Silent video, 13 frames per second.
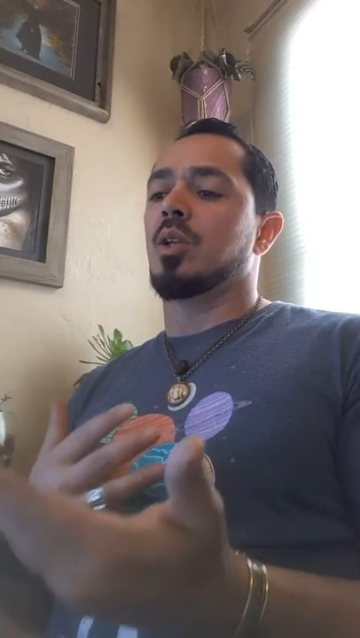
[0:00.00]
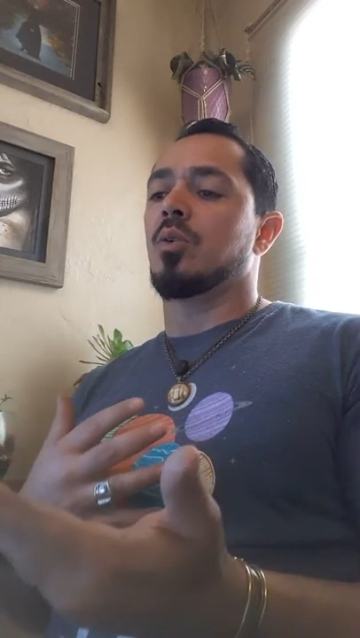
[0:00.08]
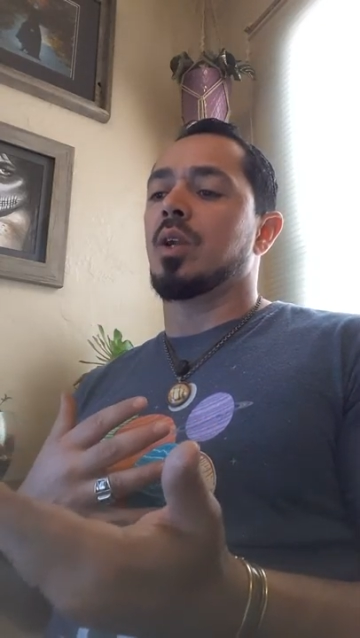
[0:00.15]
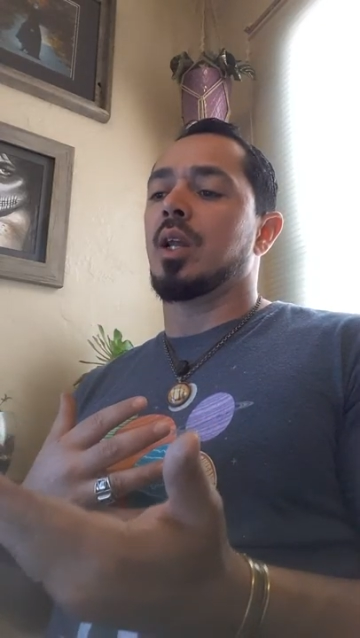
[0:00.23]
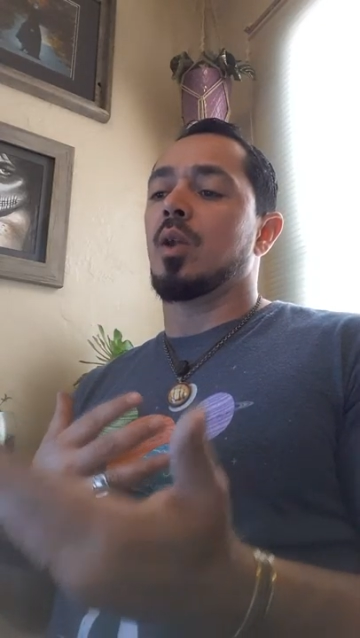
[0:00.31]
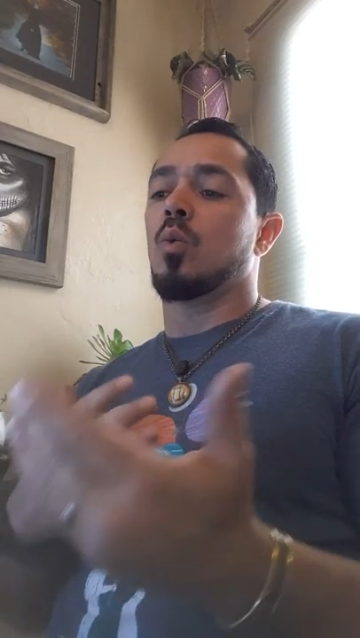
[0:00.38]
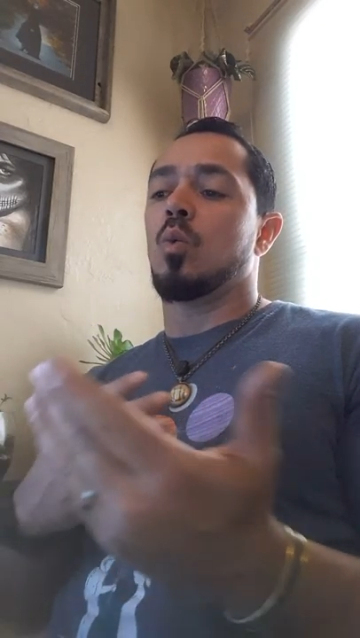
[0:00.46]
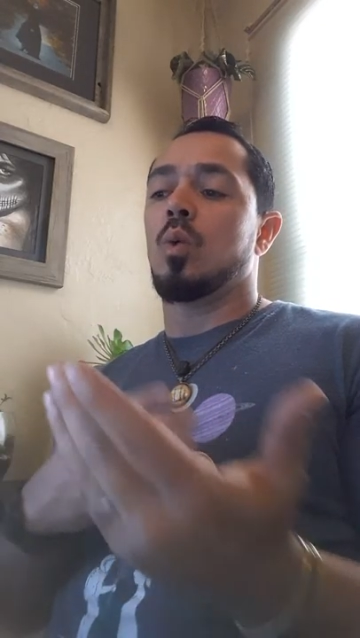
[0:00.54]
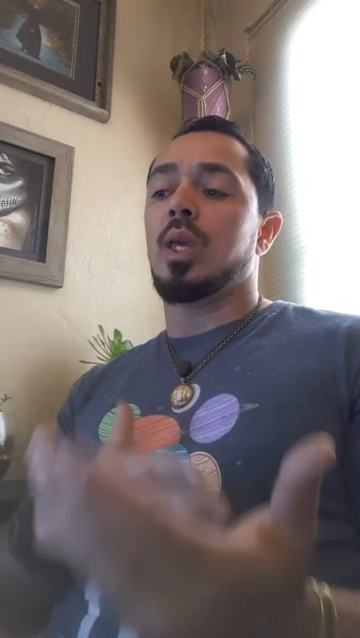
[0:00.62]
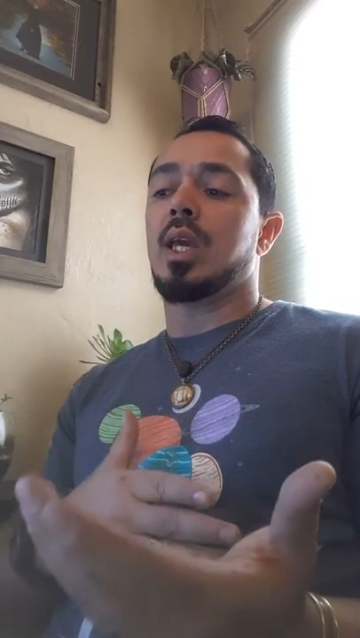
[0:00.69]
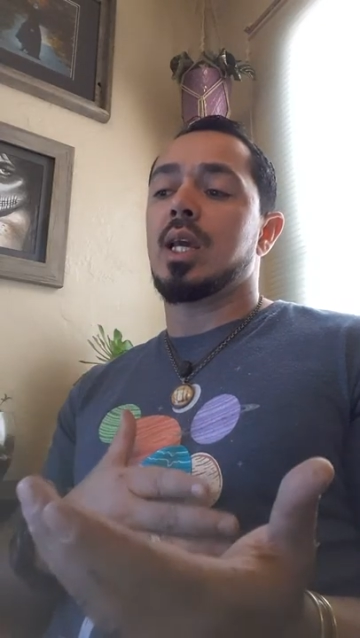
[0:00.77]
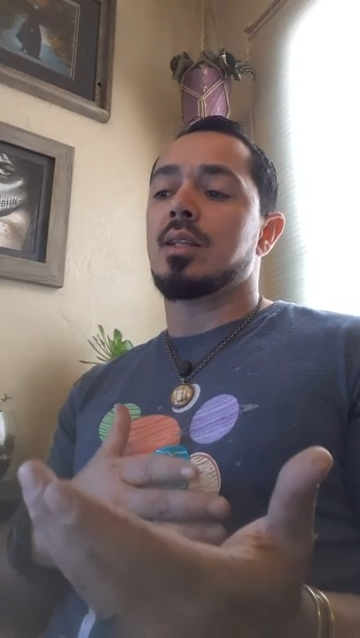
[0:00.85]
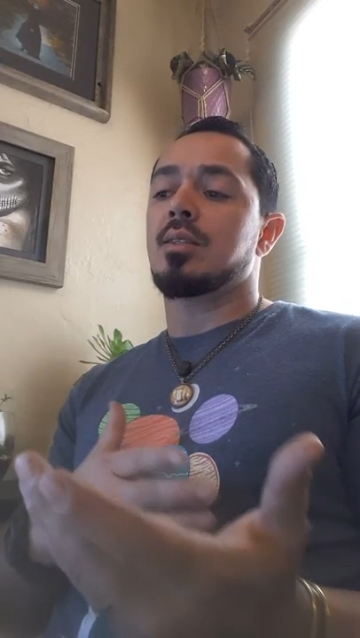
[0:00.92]
be doing it
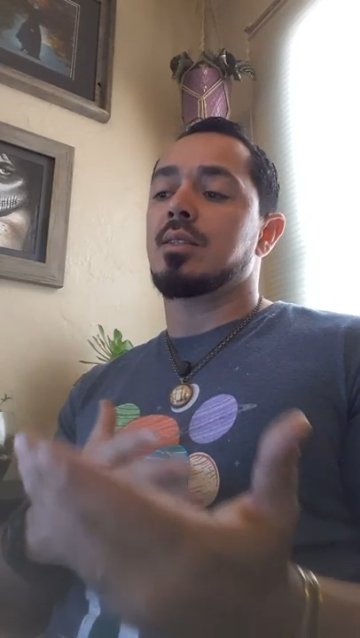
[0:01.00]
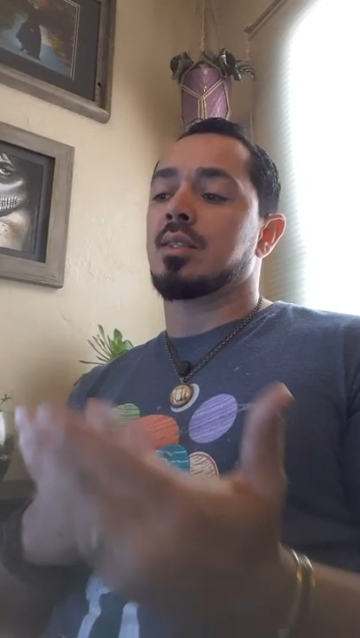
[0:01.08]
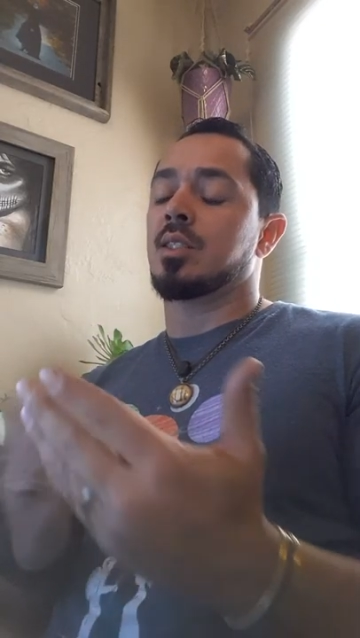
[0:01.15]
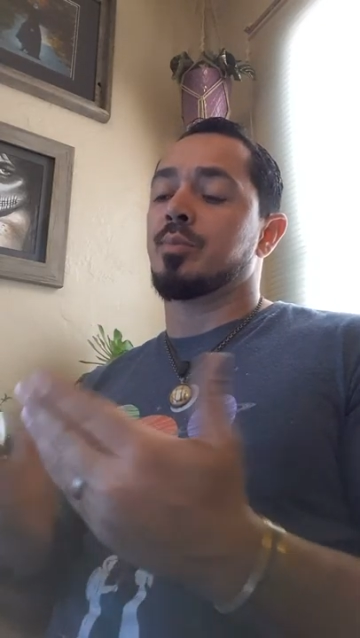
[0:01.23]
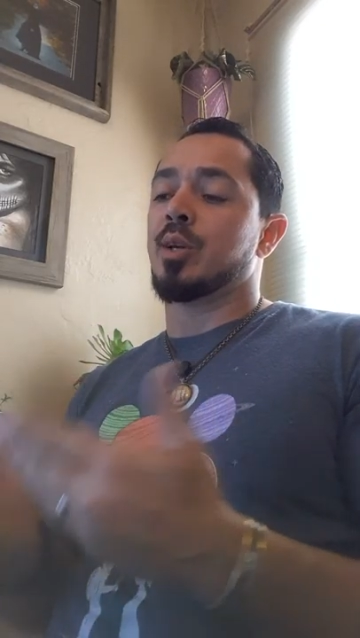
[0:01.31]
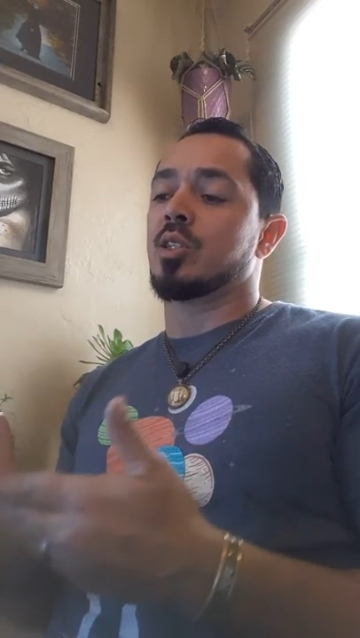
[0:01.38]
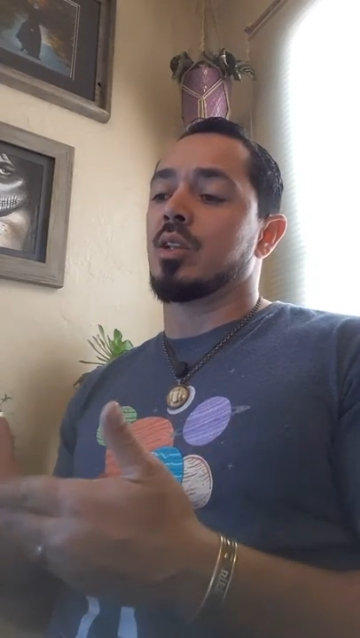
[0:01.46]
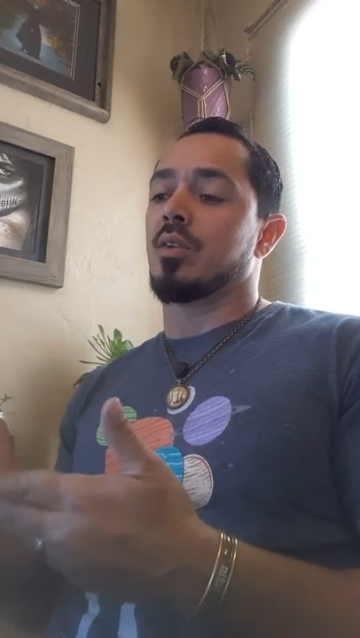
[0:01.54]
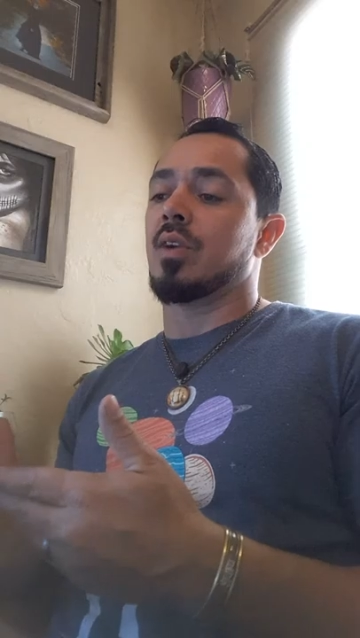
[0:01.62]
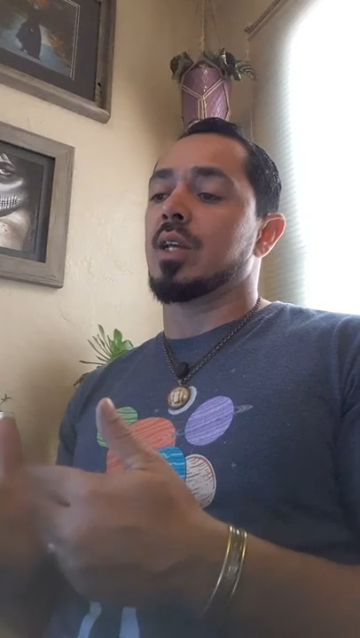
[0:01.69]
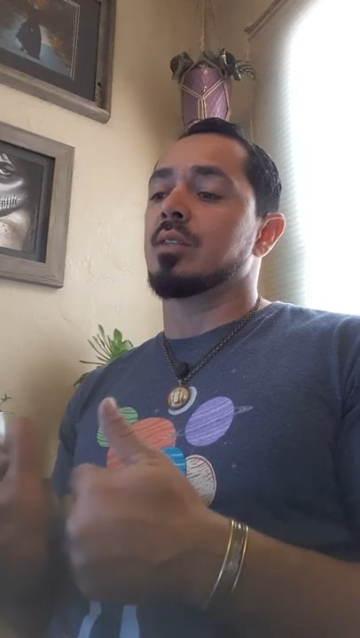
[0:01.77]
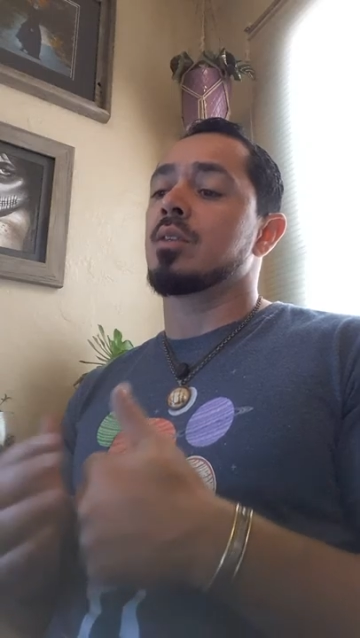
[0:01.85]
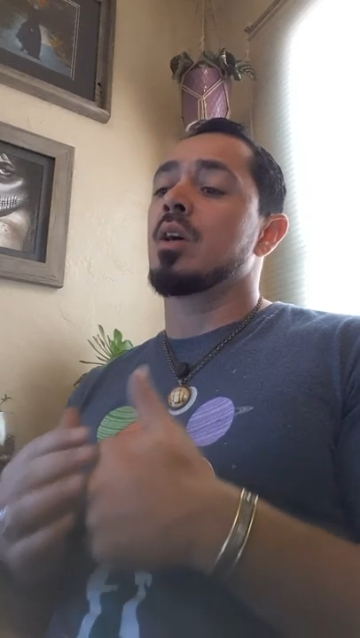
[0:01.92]
weekends and special
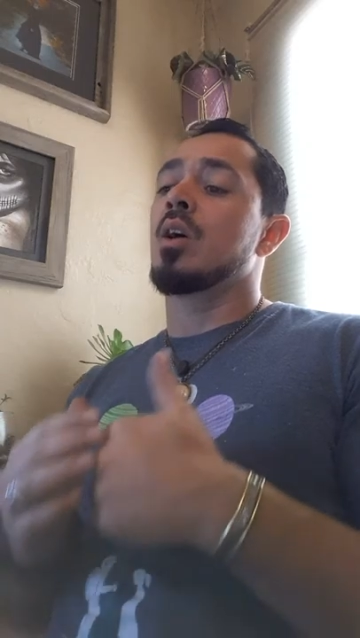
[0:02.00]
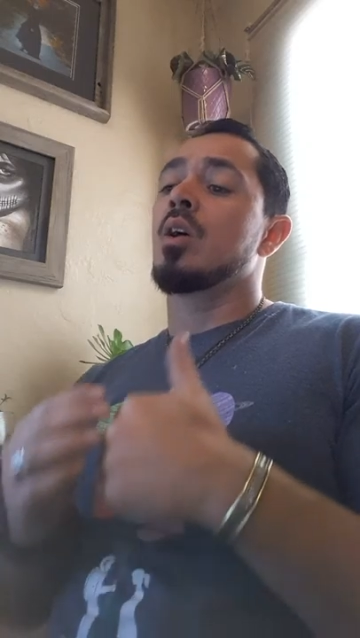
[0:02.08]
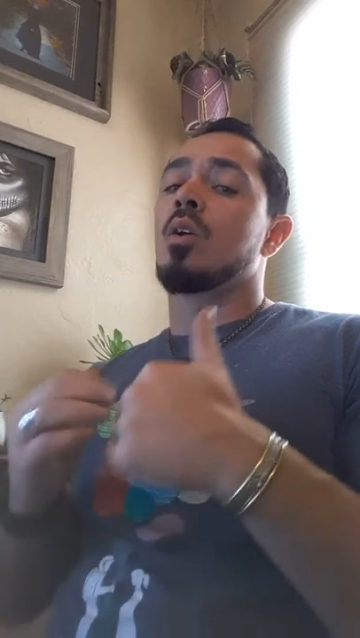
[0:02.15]
events.